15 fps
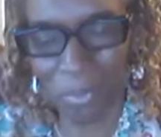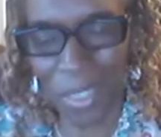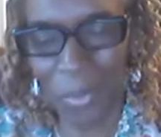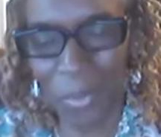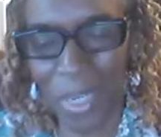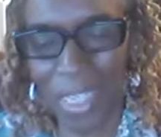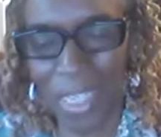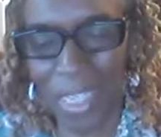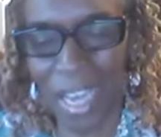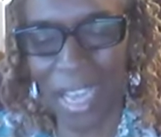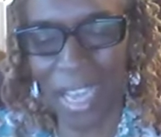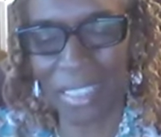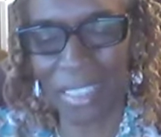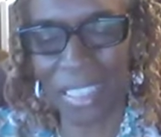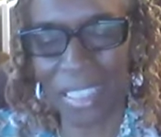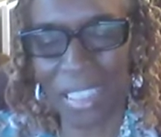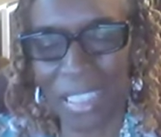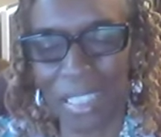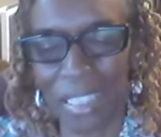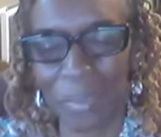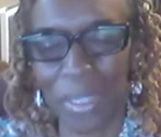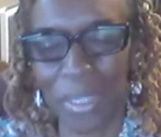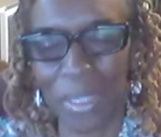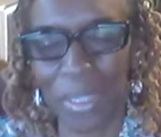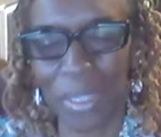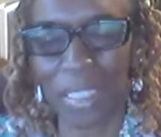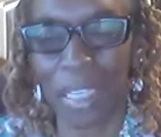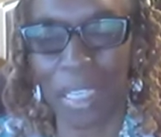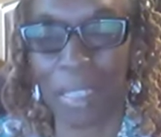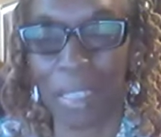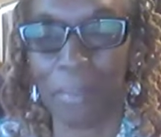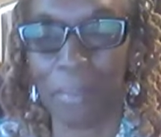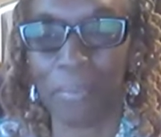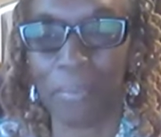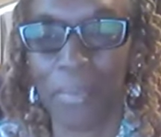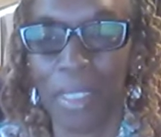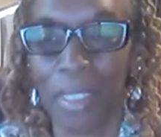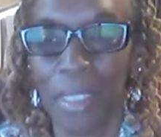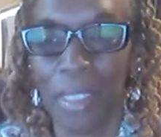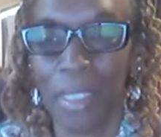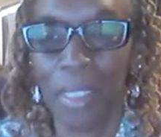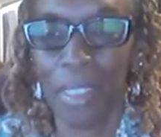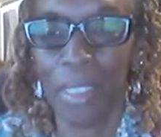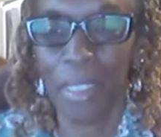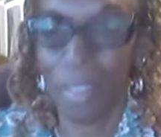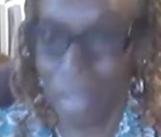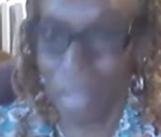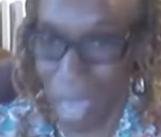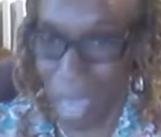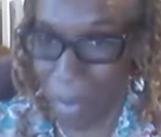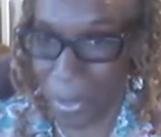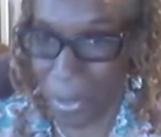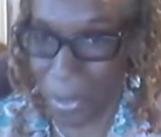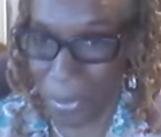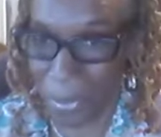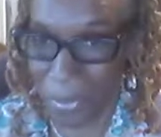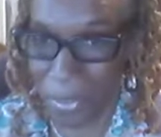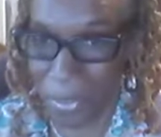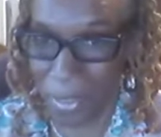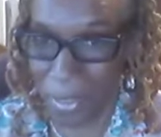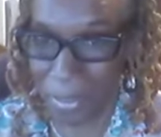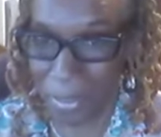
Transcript: what I listed was childbirth,